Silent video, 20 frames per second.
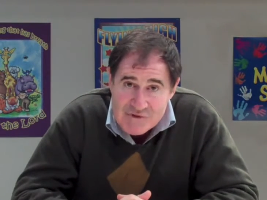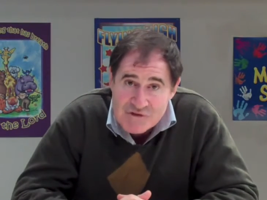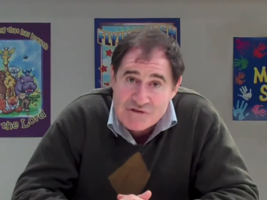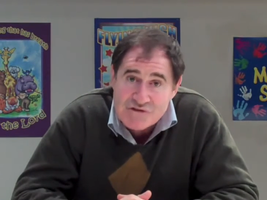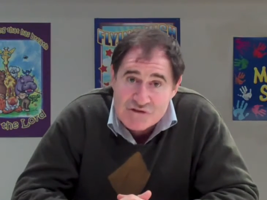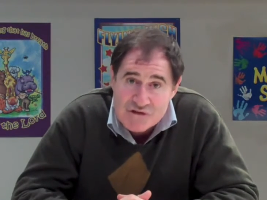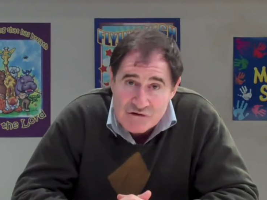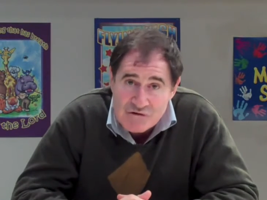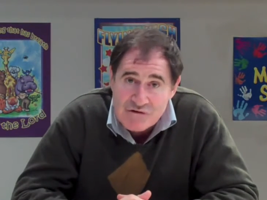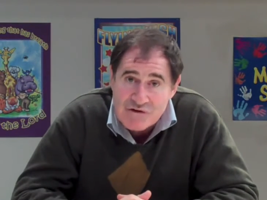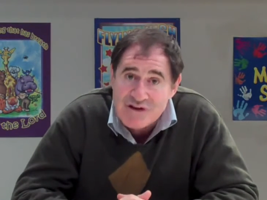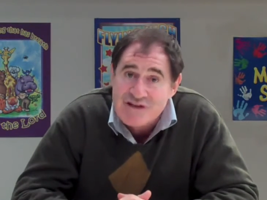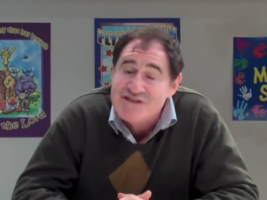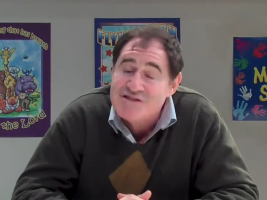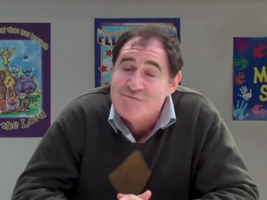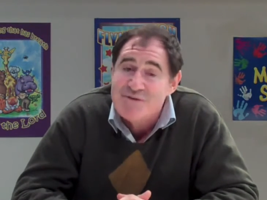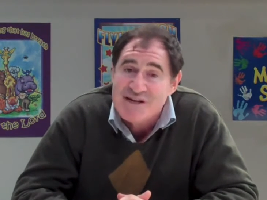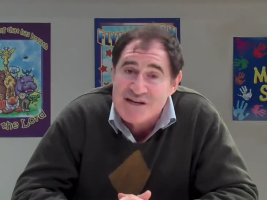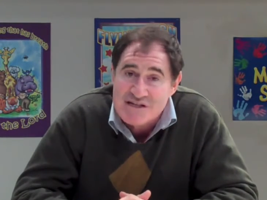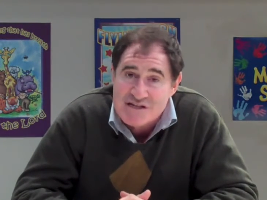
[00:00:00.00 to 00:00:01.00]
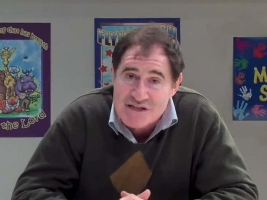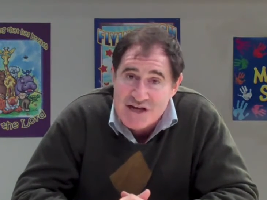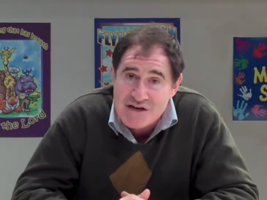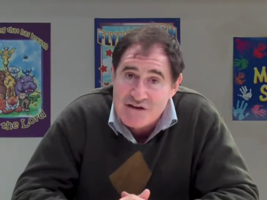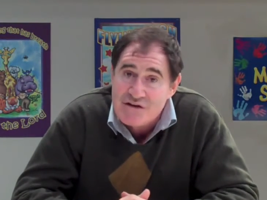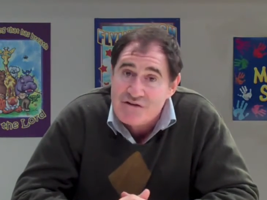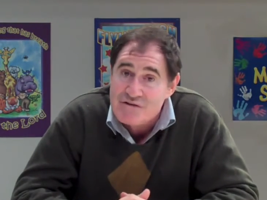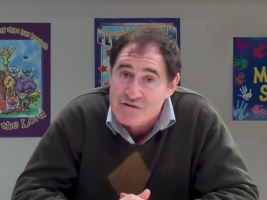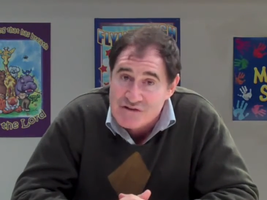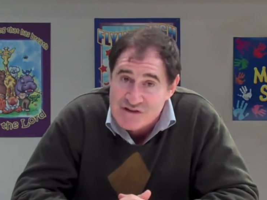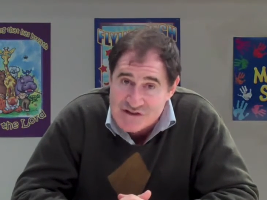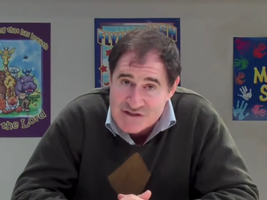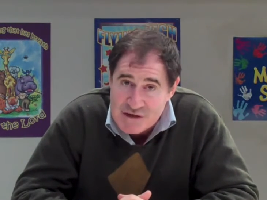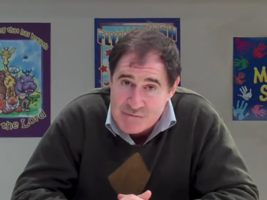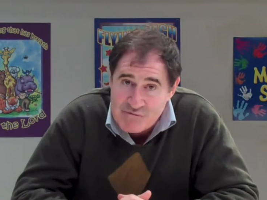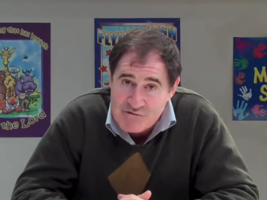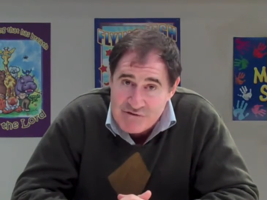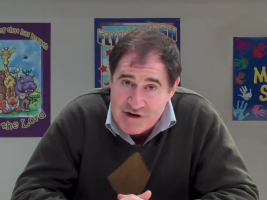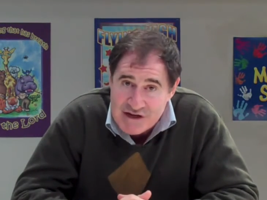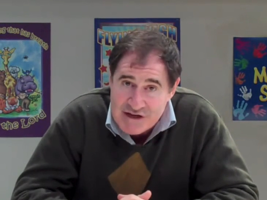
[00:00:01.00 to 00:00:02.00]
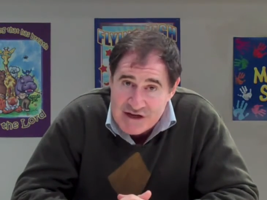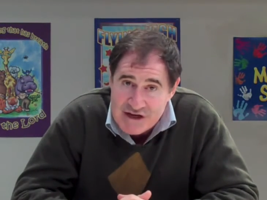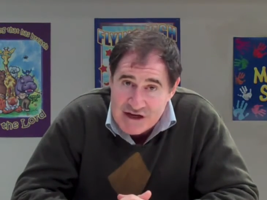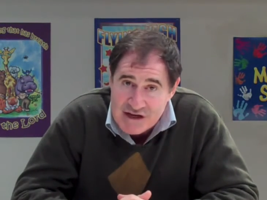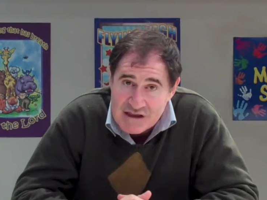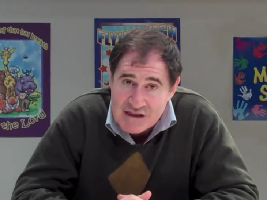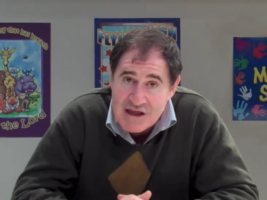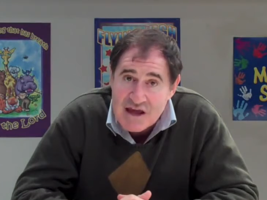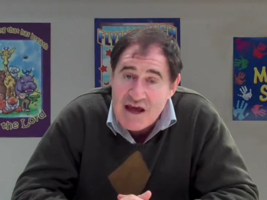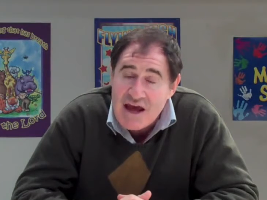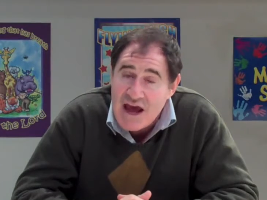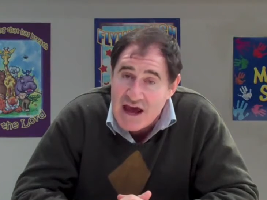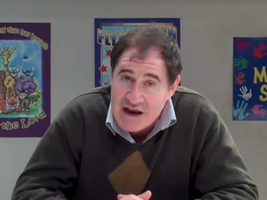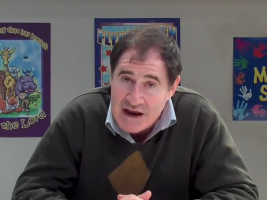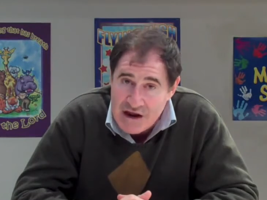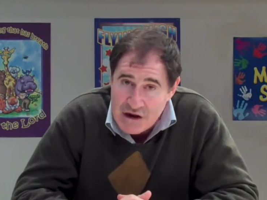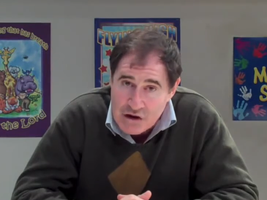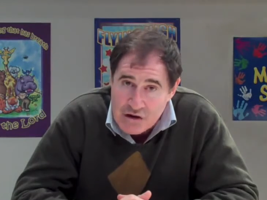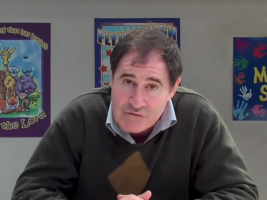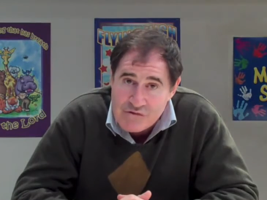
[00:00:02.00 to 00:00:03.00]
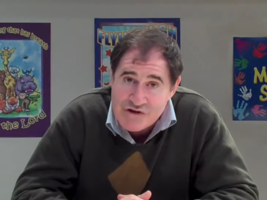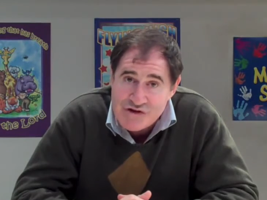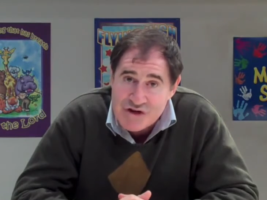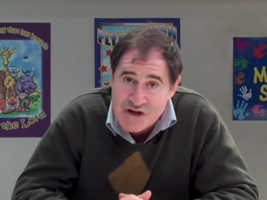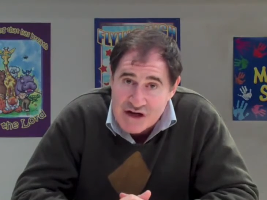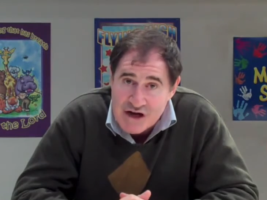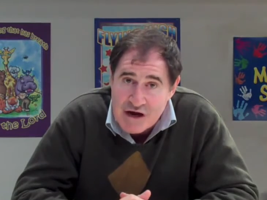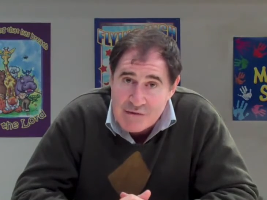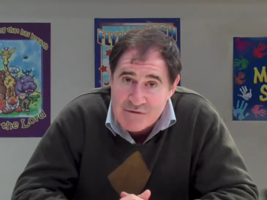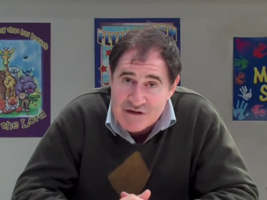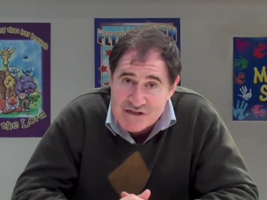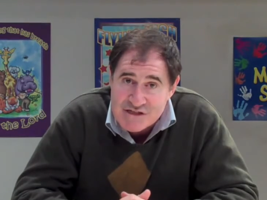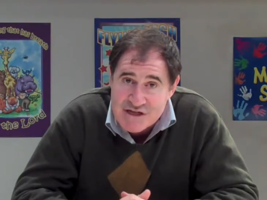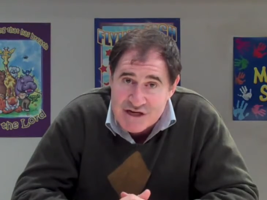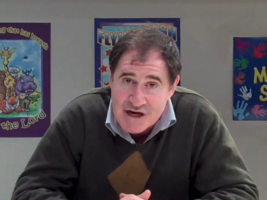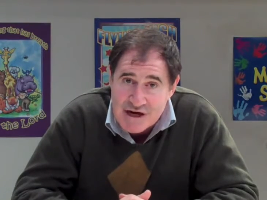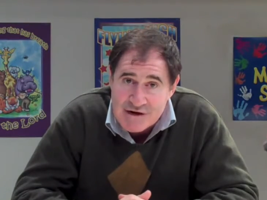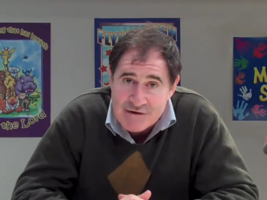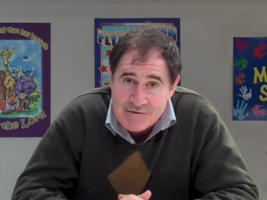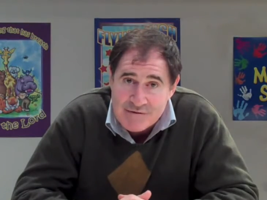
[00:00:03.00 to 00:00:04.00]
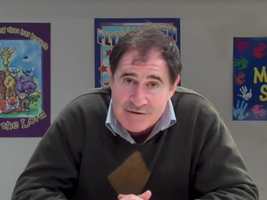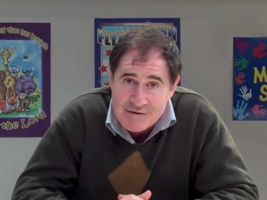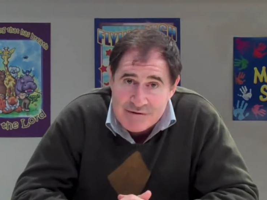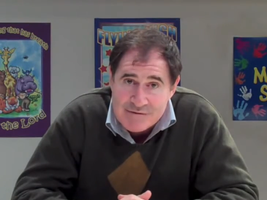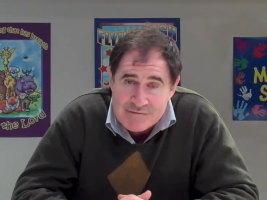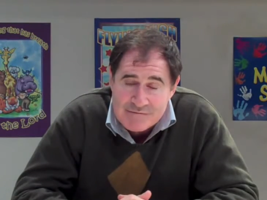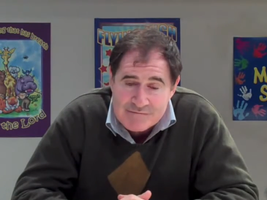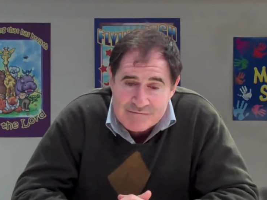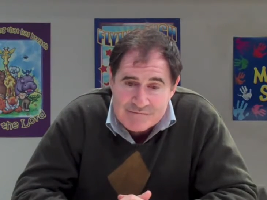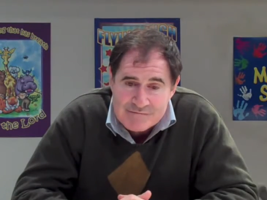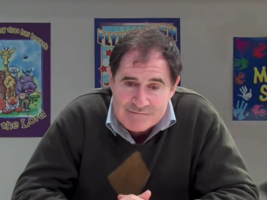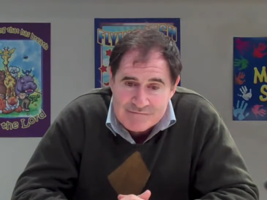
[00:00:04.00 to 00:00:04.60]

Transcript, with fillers: So good, it's been extended till December 18th, and I encourage okay, you to cut, it. see Cut!